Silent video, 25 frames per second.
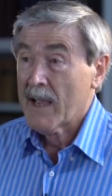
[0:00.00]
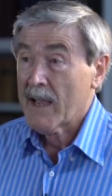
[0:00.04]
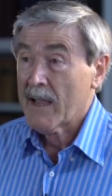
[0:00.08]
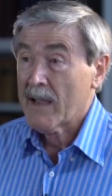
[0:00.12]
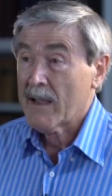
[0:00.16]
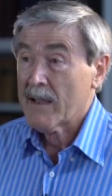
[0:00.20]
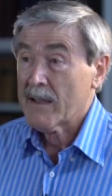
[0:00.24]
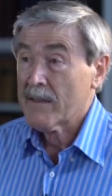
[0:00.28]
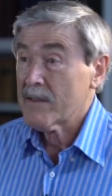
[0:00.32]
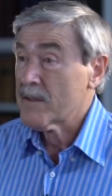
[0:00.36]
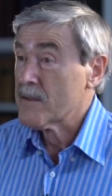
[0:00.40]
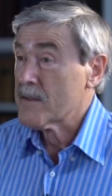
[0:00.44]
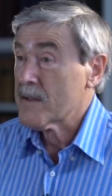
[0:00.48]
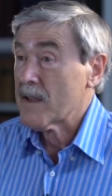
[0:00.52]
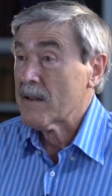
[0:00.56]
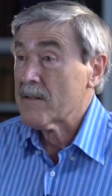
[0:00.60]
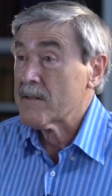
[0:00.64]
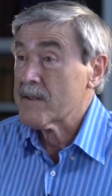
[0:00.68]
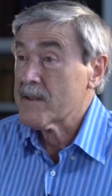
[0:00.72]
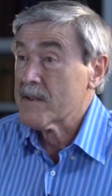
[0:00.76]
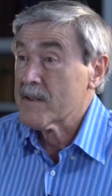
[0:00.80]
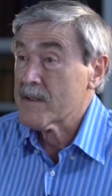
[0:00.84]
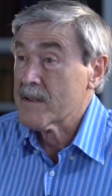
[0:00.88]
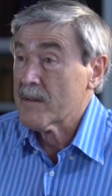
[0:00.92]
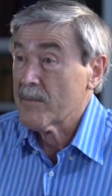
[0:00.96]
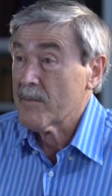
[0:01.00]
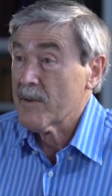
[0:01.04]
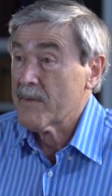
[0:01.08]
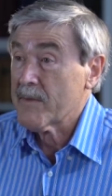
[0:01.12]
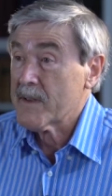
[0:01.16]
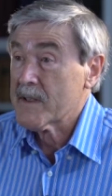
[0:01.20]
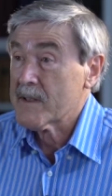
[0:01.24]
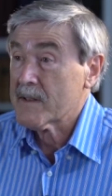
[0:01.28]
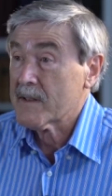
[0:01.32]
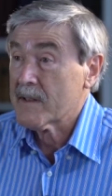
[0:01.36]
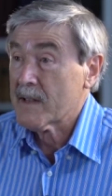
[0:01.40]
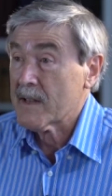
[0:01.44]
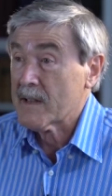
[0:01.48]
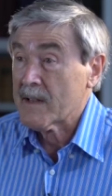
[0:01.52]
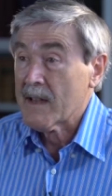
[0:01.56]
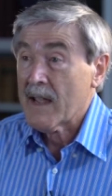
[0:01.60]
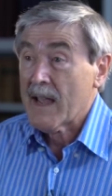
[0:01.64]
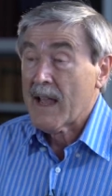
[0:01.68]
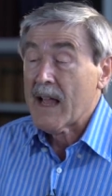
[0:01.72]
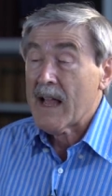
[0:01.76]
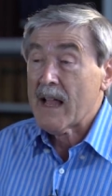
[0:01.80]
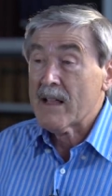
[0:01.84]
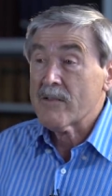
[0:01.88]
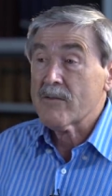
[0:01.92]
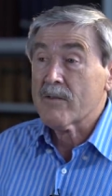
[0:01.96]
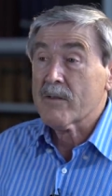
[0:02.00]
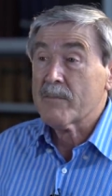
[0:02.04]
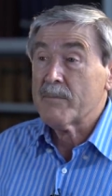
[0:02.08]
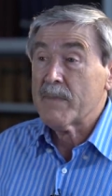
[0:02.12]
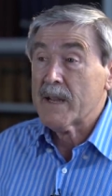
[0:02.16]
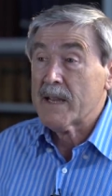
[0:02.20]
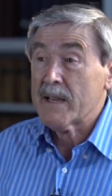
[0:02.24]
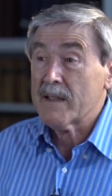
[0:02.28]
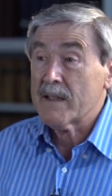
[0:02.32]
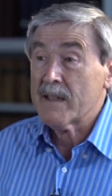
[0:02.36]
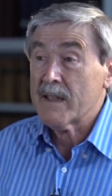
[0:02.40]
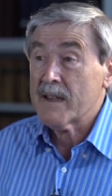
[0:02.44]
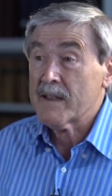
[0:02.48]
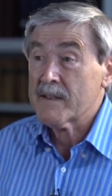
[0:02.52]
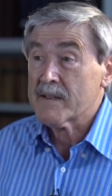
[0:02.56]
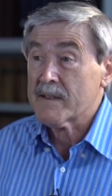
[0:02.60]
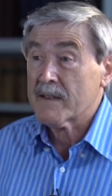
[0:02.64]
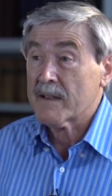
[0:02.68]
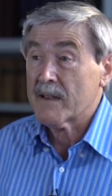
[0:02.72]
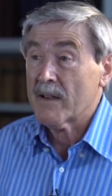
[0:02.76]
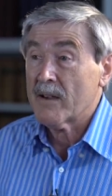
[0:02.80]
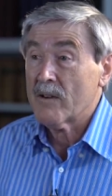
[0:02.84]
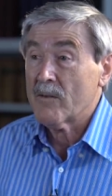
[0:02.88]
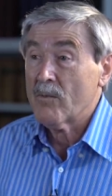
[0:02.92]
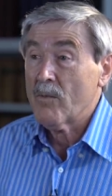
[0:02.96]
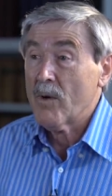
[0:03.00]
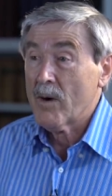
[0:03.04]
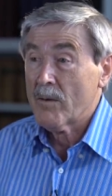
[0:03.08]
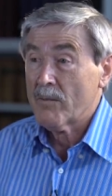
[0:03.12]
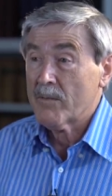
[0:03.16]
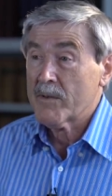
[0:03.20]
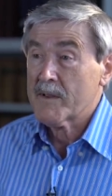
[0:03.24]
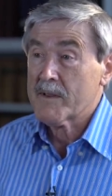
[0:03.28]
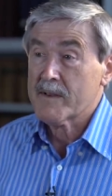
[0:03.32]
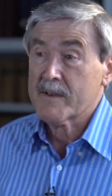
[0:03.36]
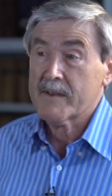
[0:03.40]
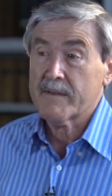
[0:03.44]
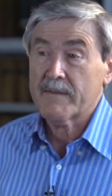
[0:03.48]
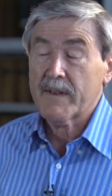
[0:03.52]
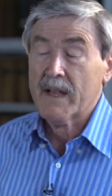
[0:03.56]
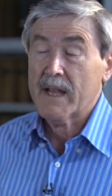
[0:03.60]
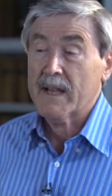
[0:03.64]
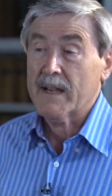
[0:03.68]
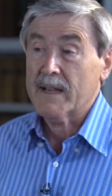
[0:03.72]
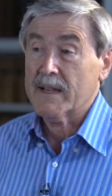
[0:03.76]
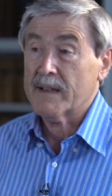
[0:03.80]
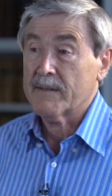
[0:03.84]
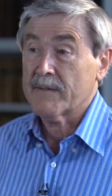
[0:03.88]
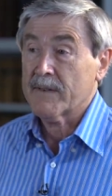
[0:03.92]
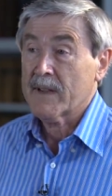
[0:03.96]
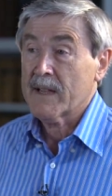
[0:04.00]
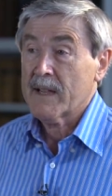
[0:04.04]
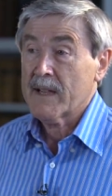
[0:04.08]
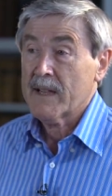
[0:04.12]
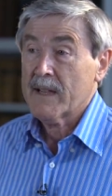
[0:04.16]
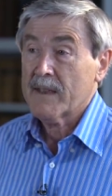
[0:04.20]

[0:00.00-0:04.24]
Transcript: uh, the solar system were visited 100 million years ago, what would survive